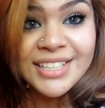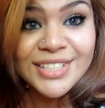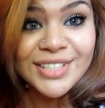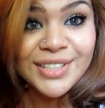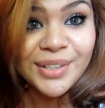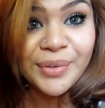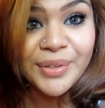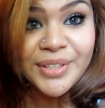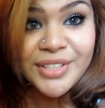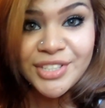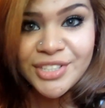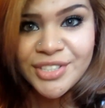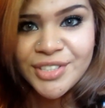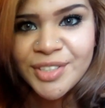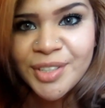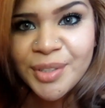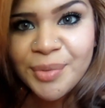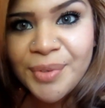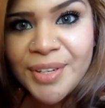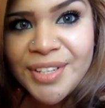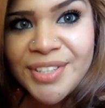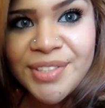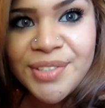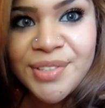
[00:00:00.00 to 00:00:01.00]
So we just took
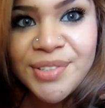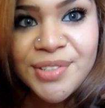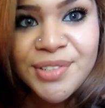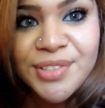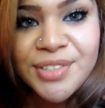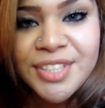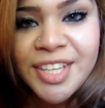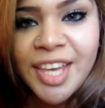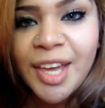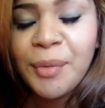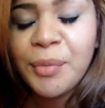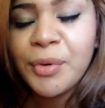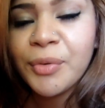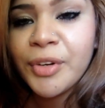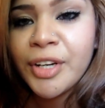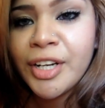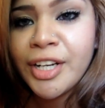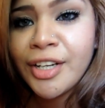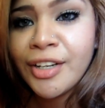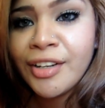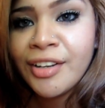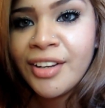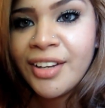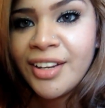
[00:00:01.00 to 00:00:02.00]
my sister's camera right
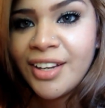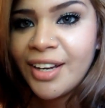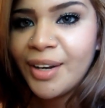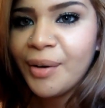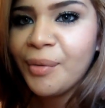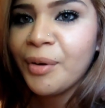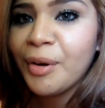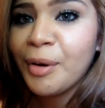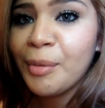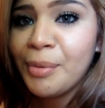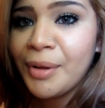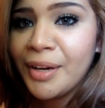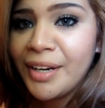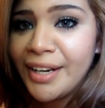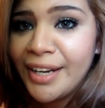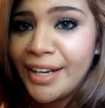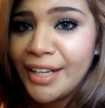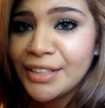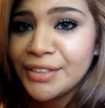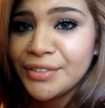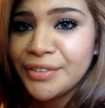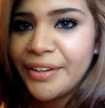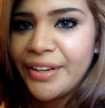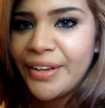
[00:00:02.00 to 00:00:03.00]
now, and we're about to
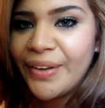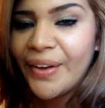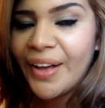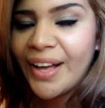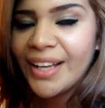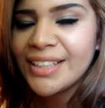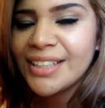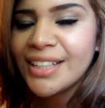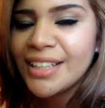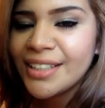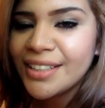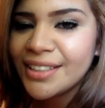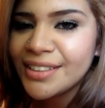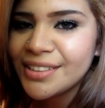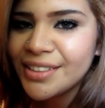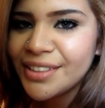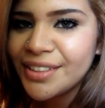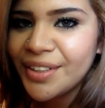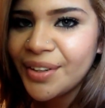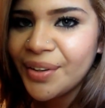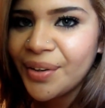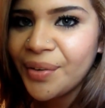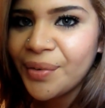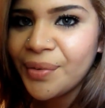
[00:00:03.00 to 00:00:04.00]
dance for you guys. Because
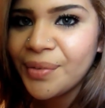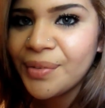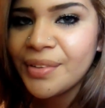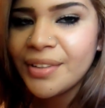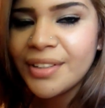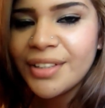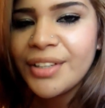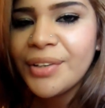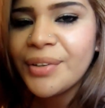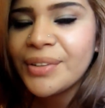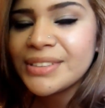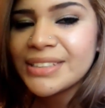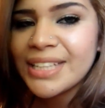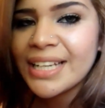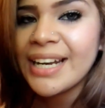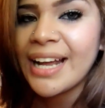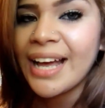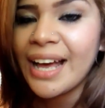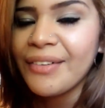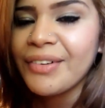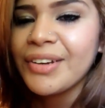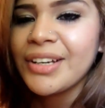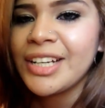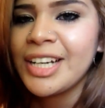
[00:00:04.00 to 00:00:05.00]
you know, you always got to
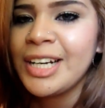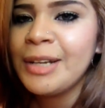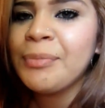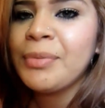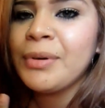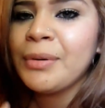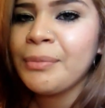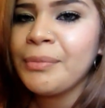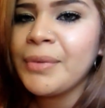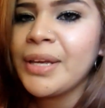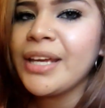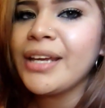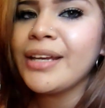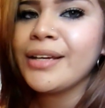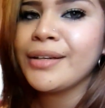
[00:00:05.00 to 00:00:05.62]
have a clip of me.